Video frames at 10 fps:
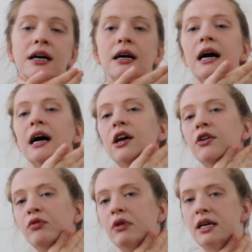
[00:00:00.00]

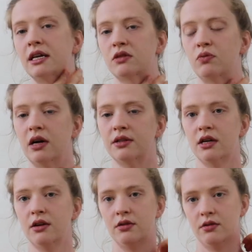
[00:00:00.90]
And release. Well done.
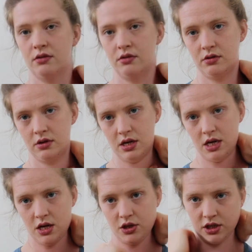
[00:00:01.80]

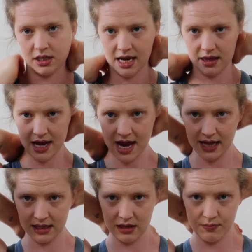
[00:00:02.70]
Just take the
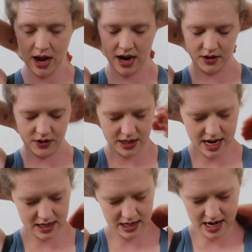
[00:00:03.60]
hands to the back of the
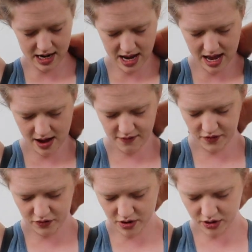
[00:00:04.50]
neck again.
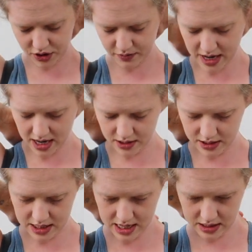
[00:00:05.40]
Effleurage the back of
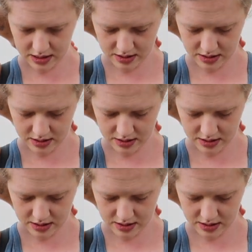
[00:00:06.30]
the neck.